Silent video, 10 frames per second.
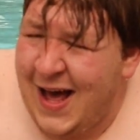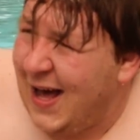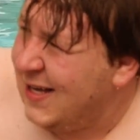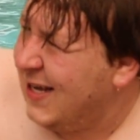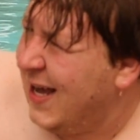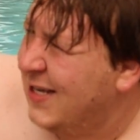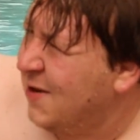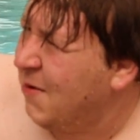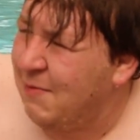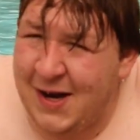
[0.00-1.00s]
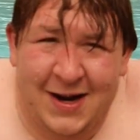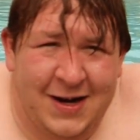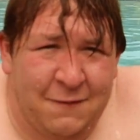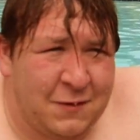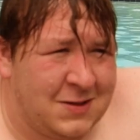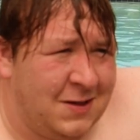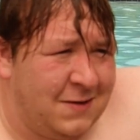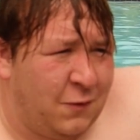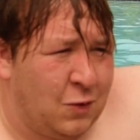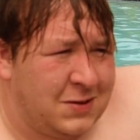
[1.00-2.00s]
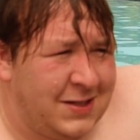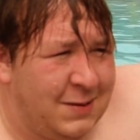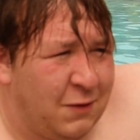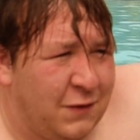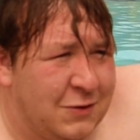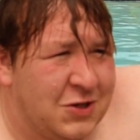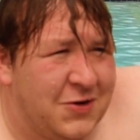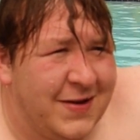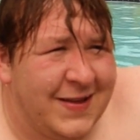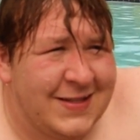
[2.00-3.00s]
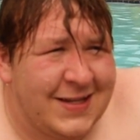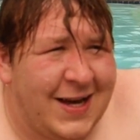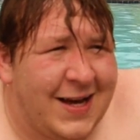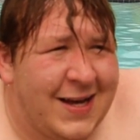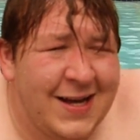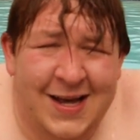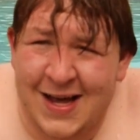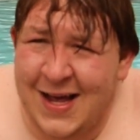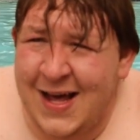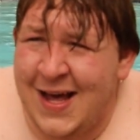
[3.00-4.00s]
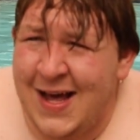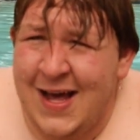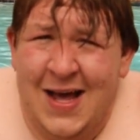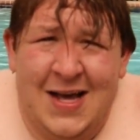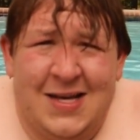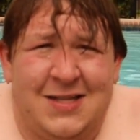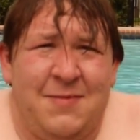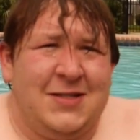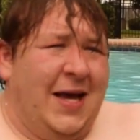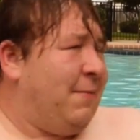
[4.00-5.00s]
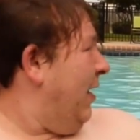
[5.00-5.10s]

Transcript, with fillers: Uh, so I'm going to be down here for the foreseeable future doing this. Uh, so that means I am